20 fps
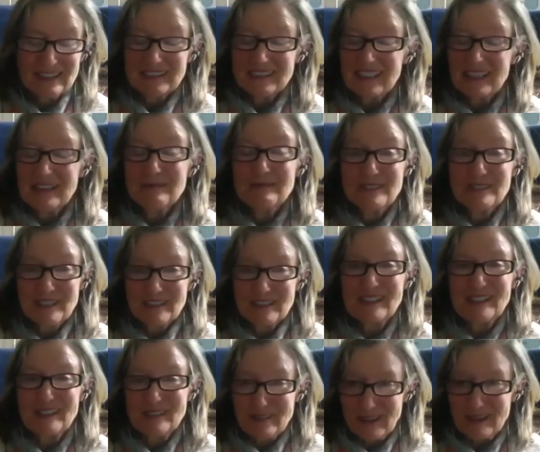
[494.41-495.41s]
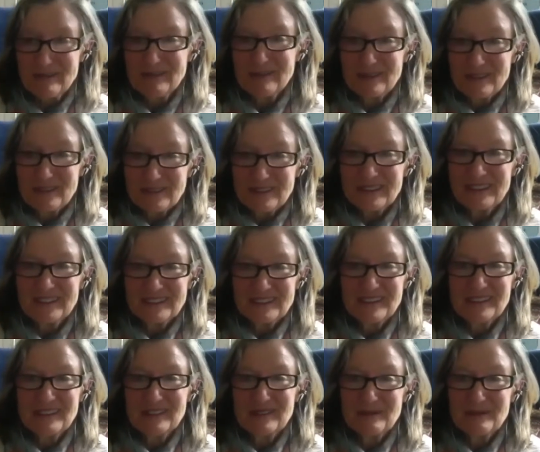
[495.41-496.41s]
infinitely grateful
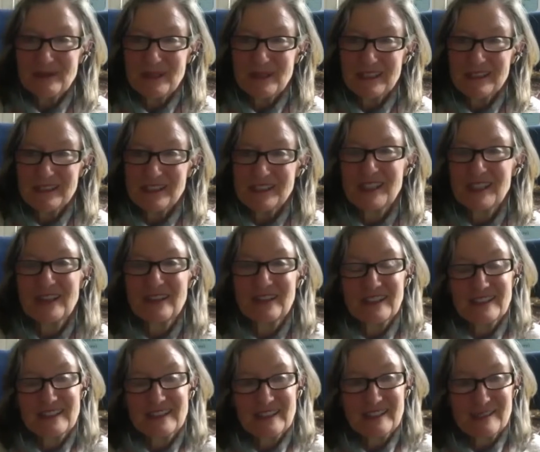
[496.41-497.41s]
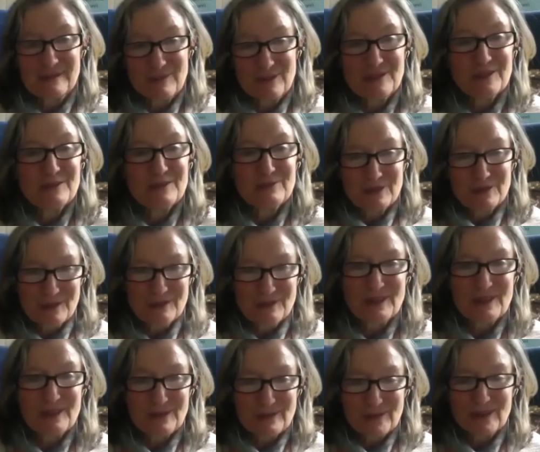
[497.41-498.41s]
to be sharing these principles
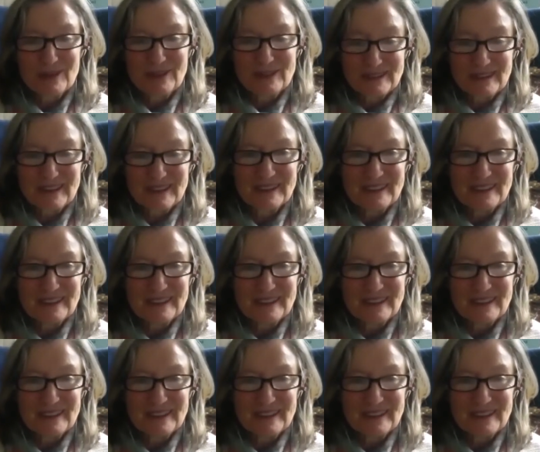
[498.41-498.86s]
with the world.